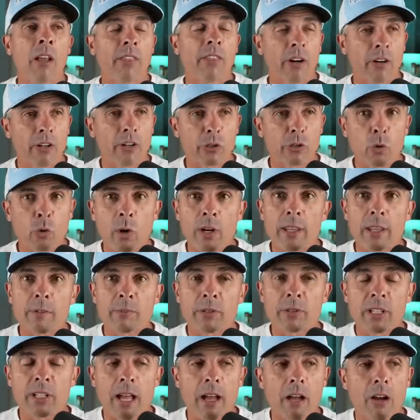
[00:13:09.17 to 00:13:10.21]
They're enjoying
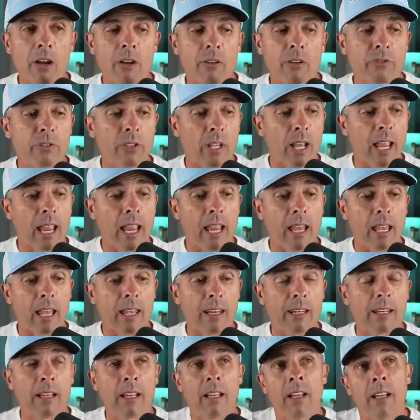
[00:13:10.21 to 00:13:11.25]
themselves.
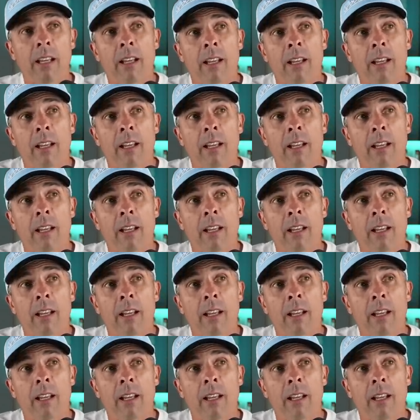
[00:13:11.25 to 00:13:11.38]
And